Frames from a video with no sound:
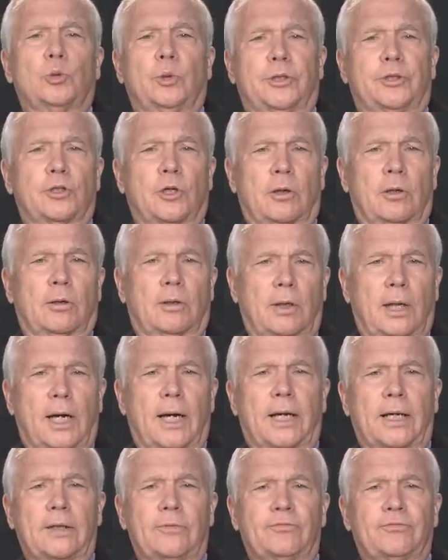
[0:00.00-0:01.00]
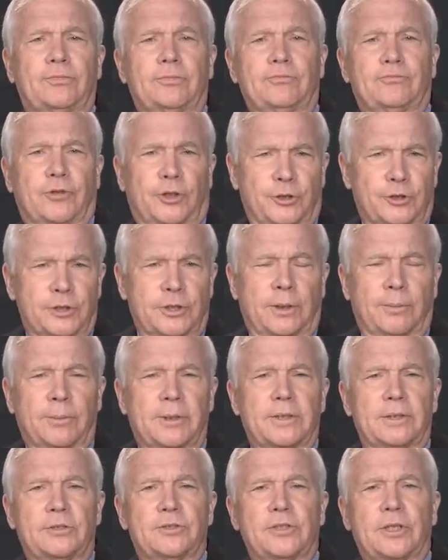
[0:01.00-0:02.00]
to eternal life, 1
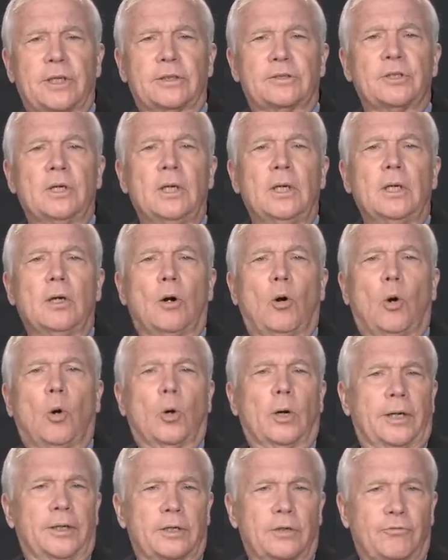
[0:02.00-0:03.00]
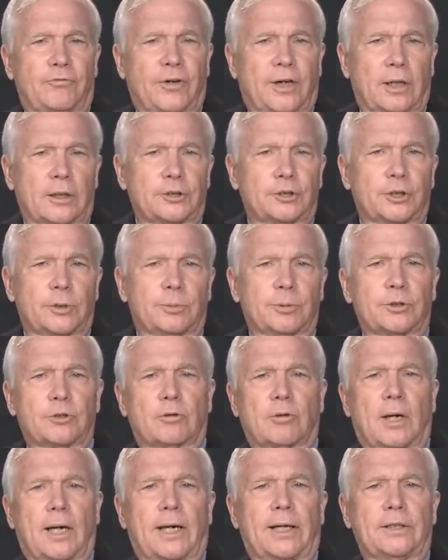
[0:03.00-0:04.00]
Timothy 6, or into fellowship with
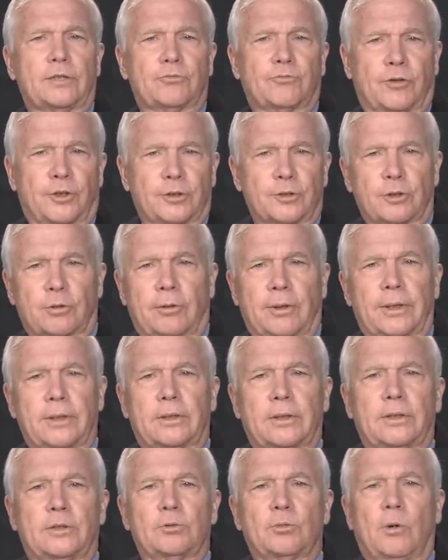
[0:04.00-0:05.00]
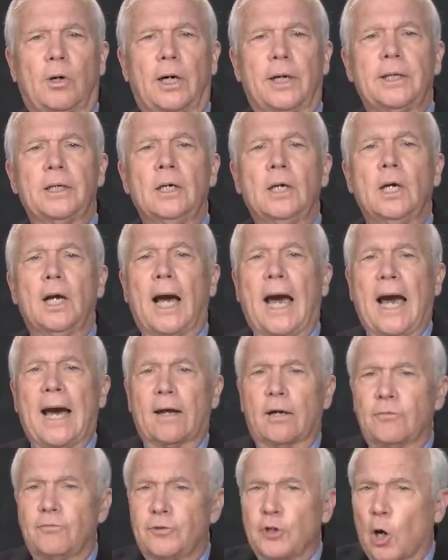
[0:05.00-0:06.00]
Christ, 1 Corinthians 1,
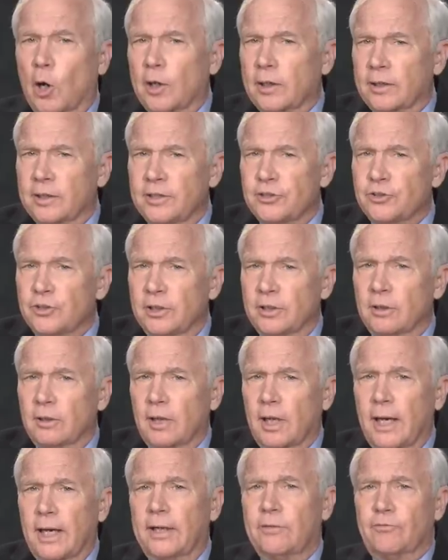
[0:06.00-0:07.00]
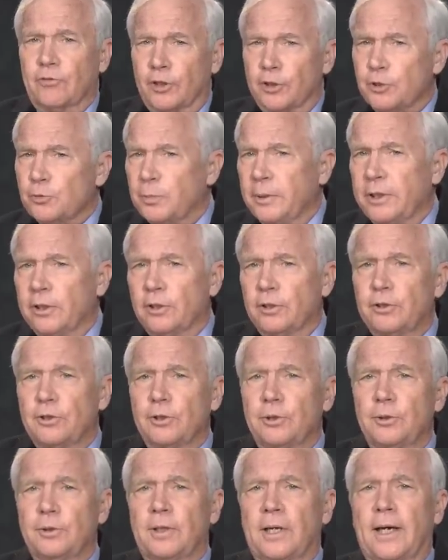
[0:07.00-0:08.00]
out of darkness into light, 1 Peter
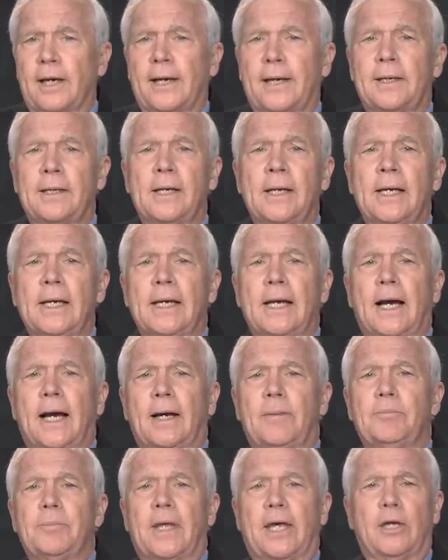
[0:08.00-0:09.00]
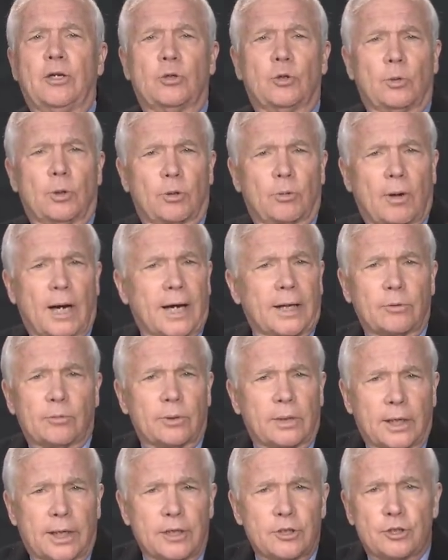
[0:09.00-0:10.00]
2:9, into a right
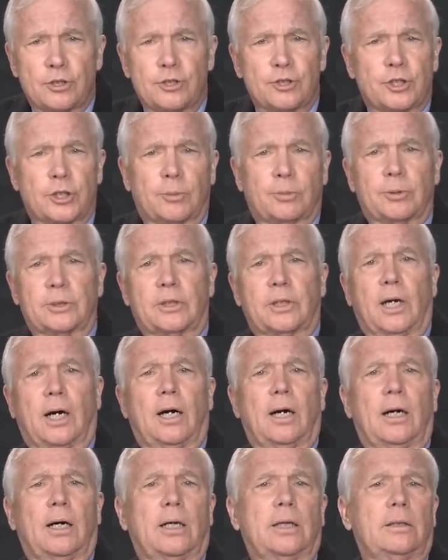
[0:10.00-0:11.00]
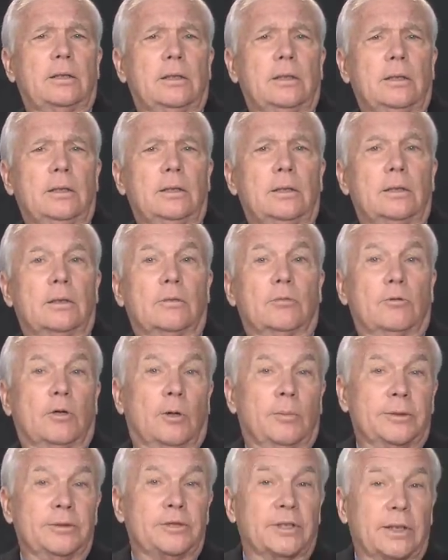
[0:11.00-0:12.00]
relationship with God,
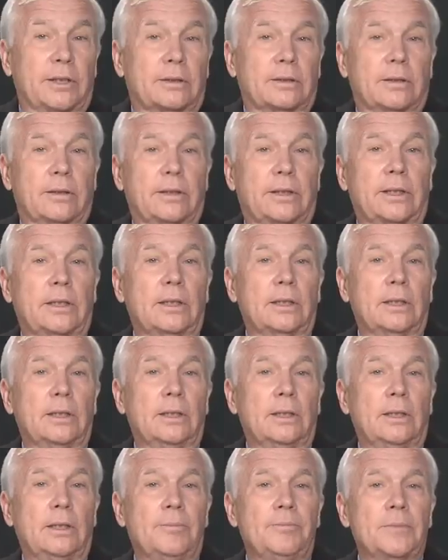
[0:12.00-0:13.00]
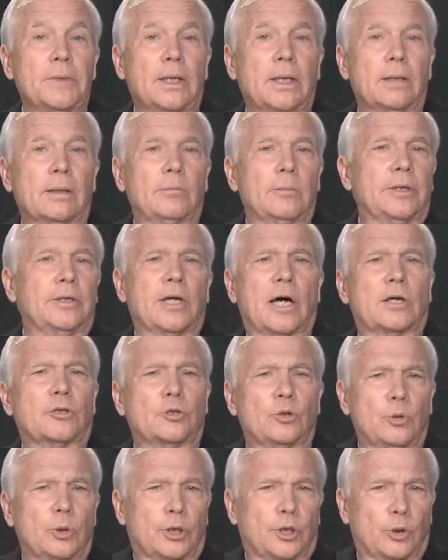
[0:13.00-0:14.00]
Romans 8:30, but not
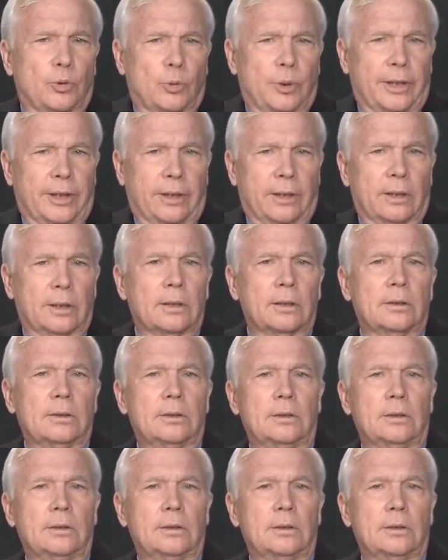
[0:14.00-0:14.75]
to a career.